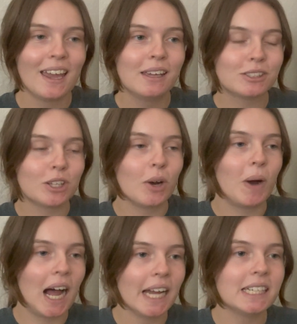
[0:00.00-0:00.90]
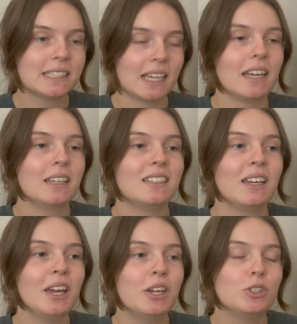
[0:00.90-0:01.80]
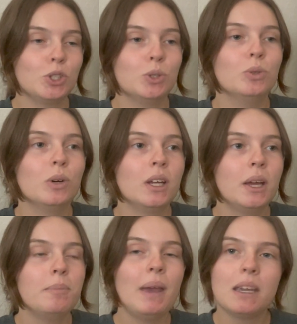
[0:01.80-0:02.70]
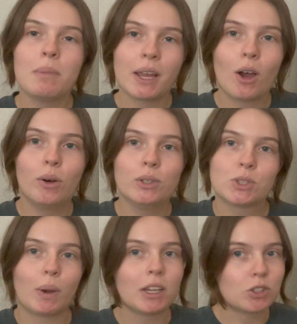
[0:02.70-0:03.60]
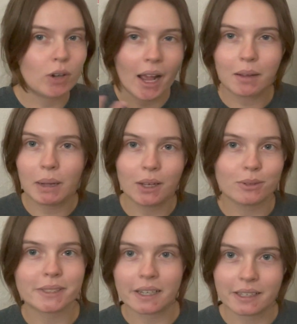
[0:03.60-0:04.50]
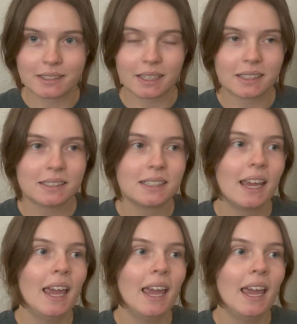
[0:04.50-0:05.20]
so I decided to make my own so I could track my own statistics.